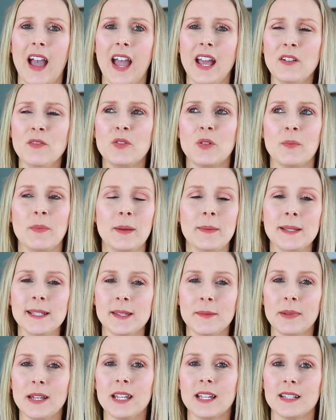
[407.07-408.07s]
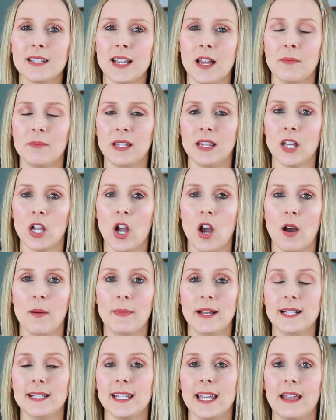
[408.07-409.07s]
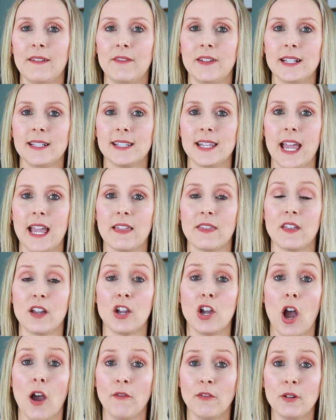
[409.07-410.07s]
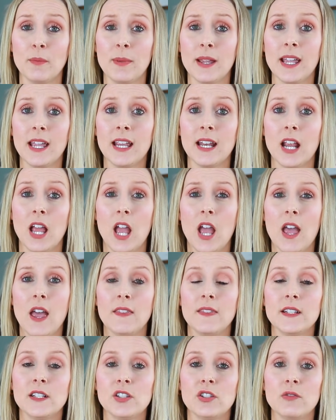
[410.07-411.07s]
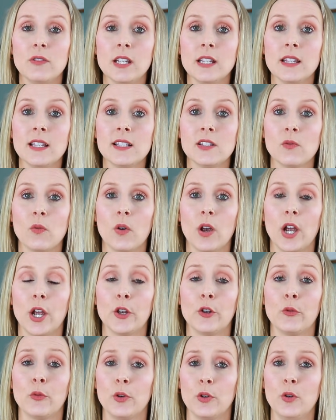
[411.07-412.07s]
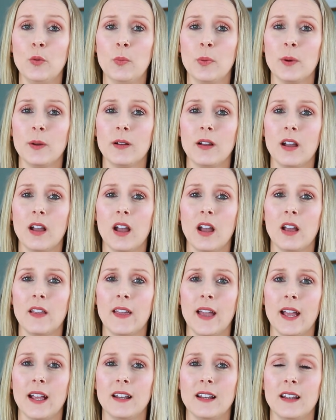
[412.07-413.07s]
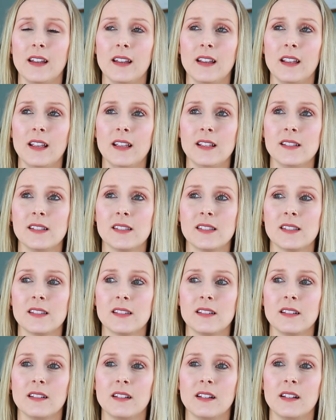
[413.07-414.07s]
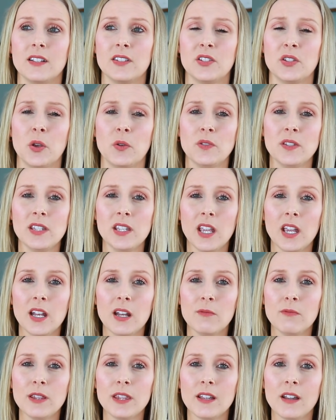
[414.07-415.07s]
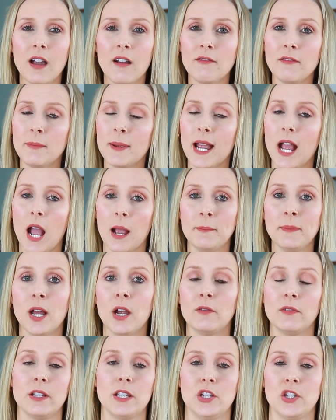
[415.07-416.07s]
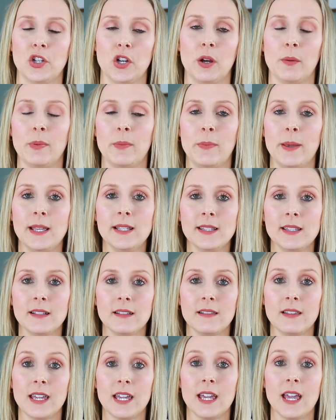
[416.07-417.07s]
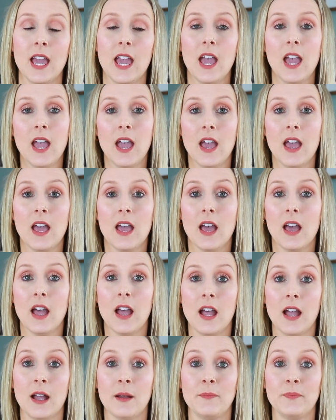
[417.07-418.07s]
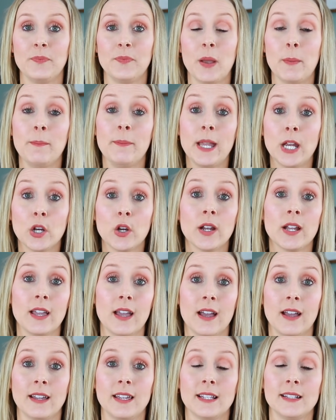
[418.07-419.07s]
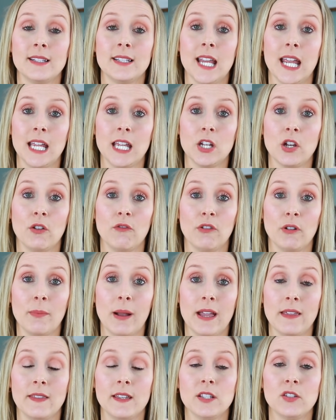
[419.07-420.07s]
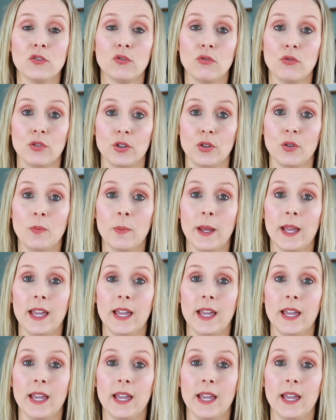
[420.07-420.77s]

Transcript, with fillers: I don't know, maybe somebody can tell me in the comments if it's like the government that's doing this or a group that is associated with the government. I'm not really sure, but basically um, America gets taken over by this group,